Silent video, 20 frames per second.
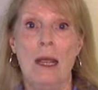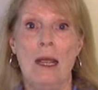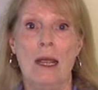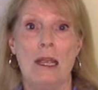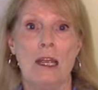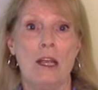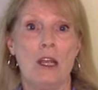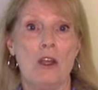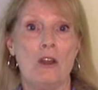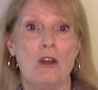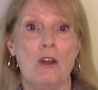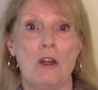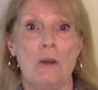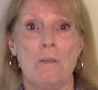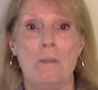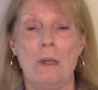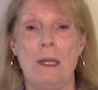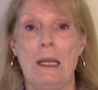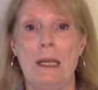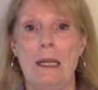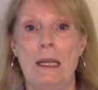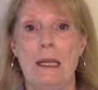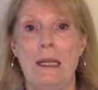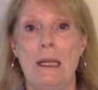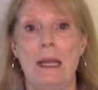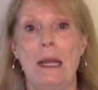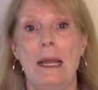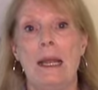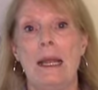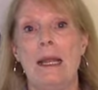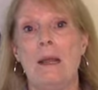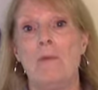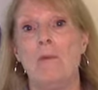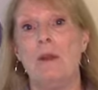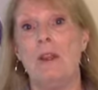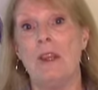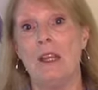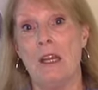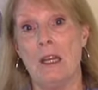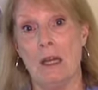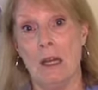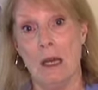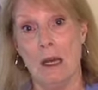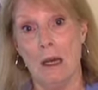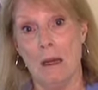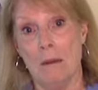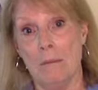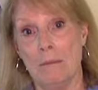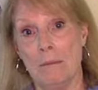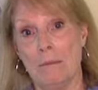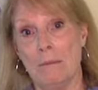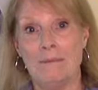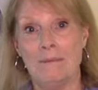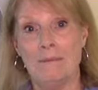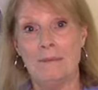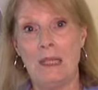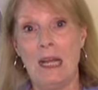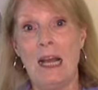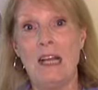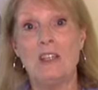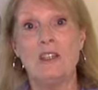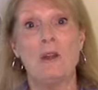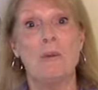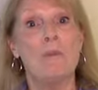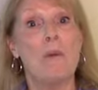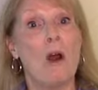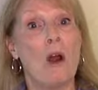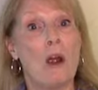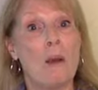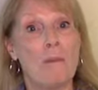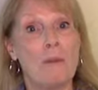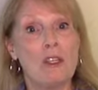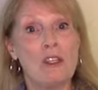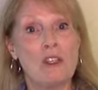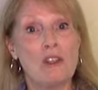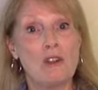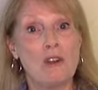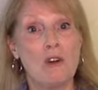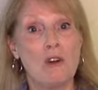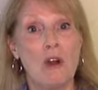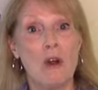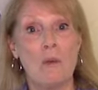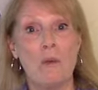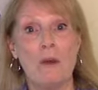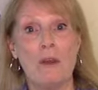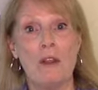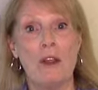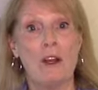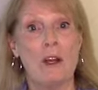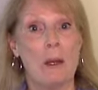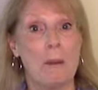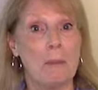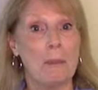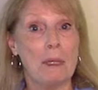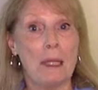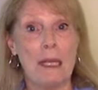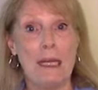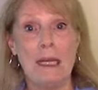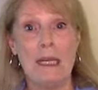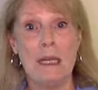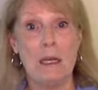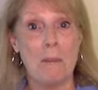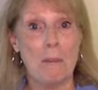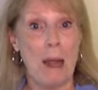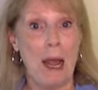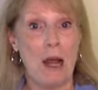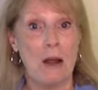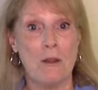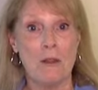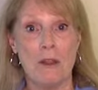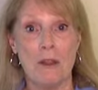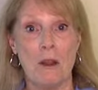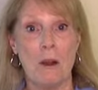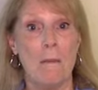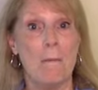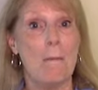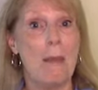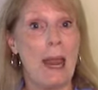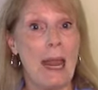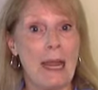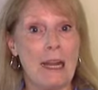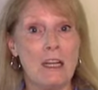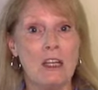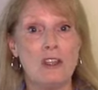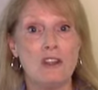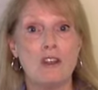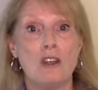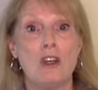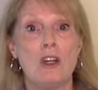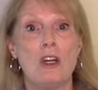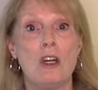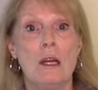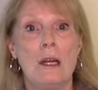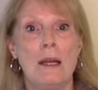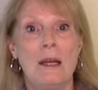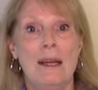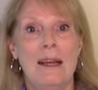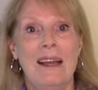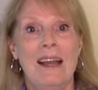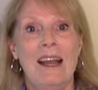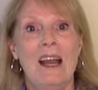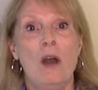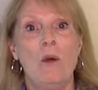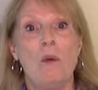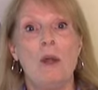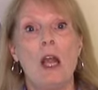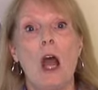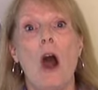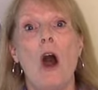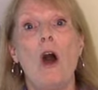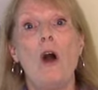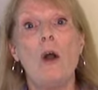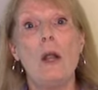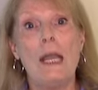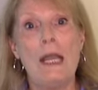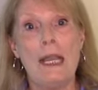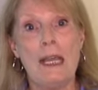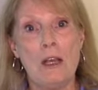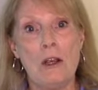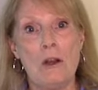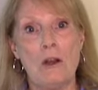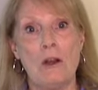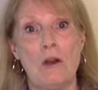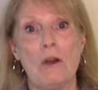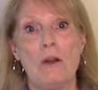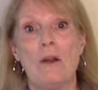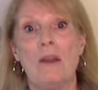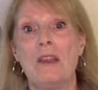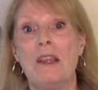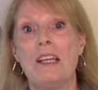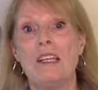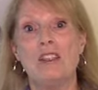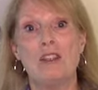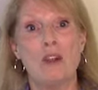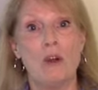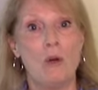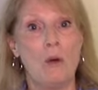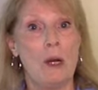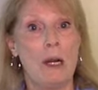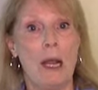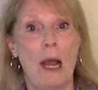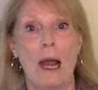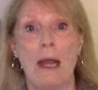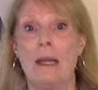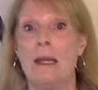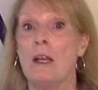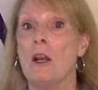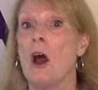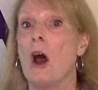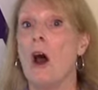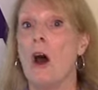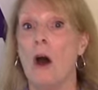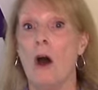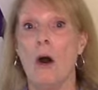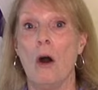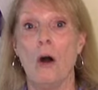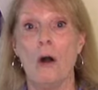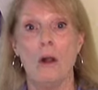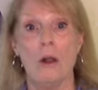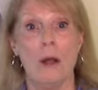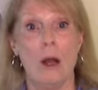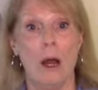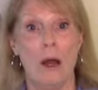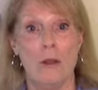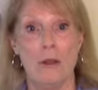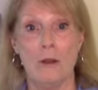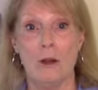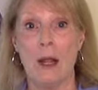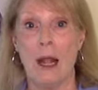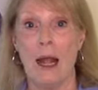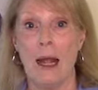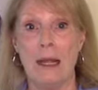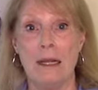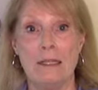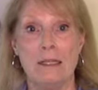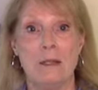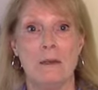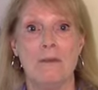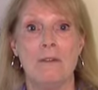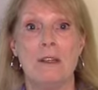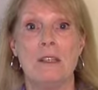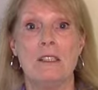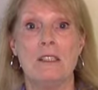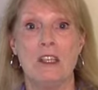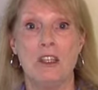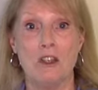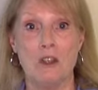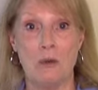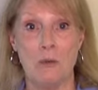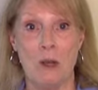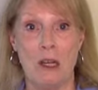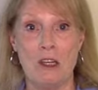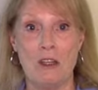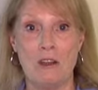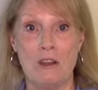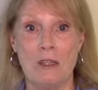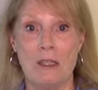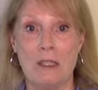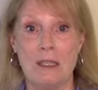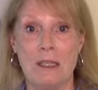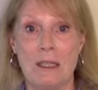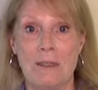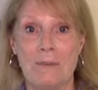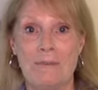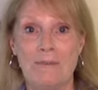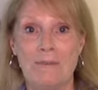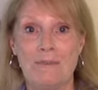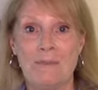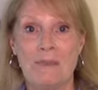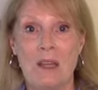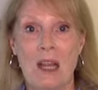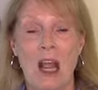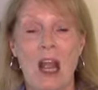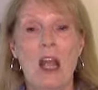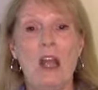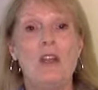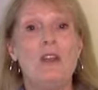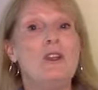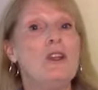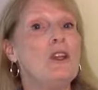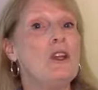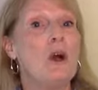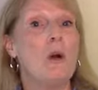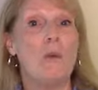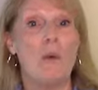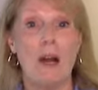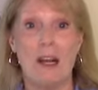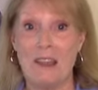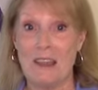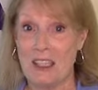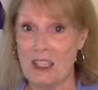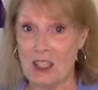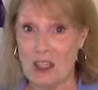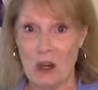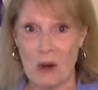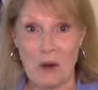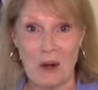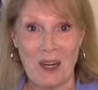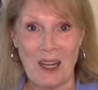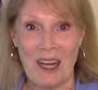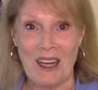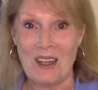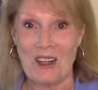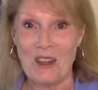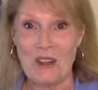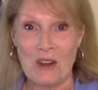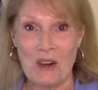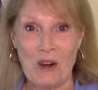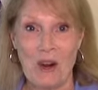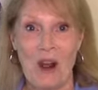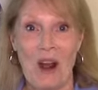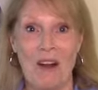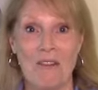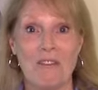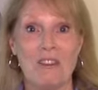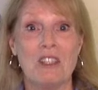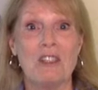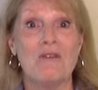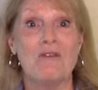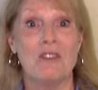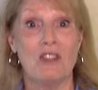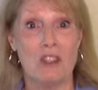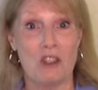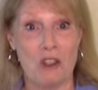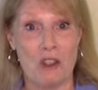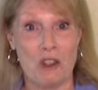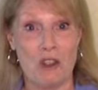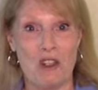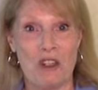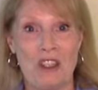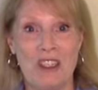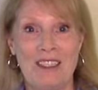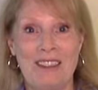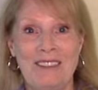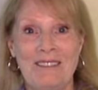It could be within a department store when they're complaining about their manager. We all hear this going on in all other kinds of situations. You don't want this going on in your office for sure.